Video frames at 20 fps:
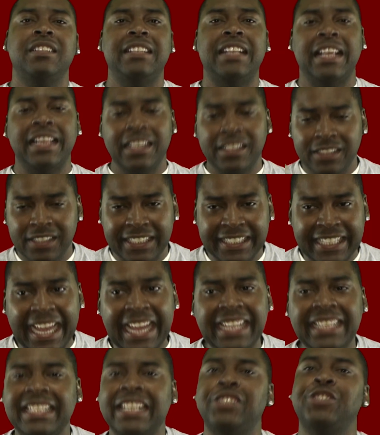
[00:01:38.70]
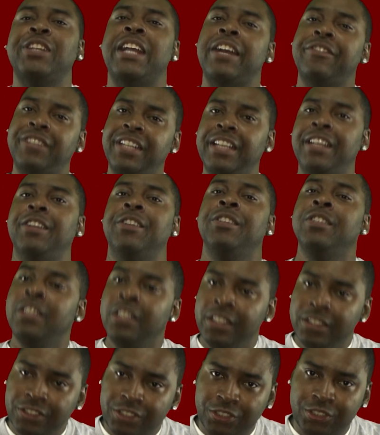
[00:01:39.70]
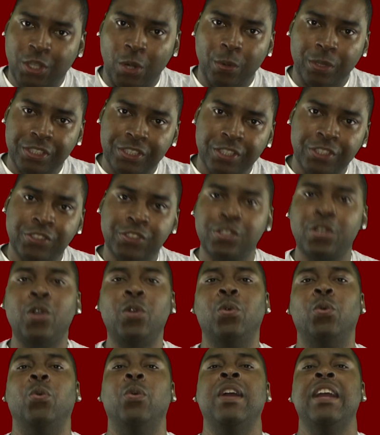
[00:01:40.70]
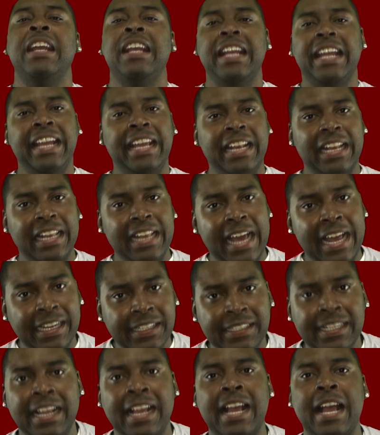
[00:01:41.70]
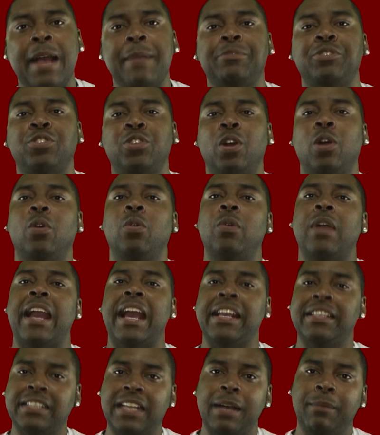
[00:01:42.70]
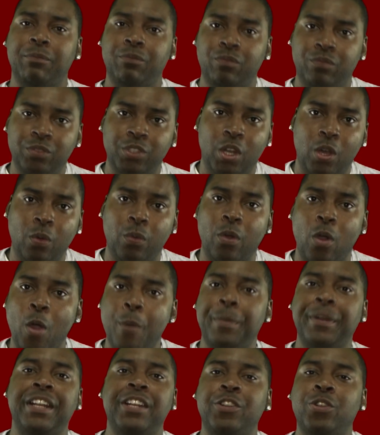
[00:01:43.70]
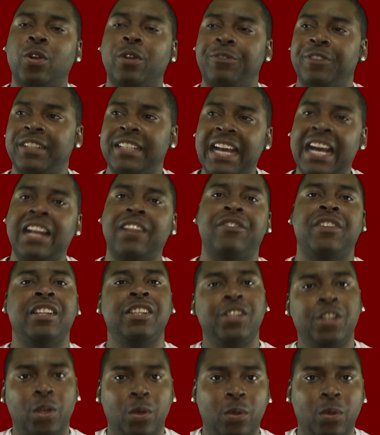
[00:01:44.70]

Now there's a gate that you have to enter to go into the school. And a lot of times, you know, as I'm, you know, opening the door for Donovan, you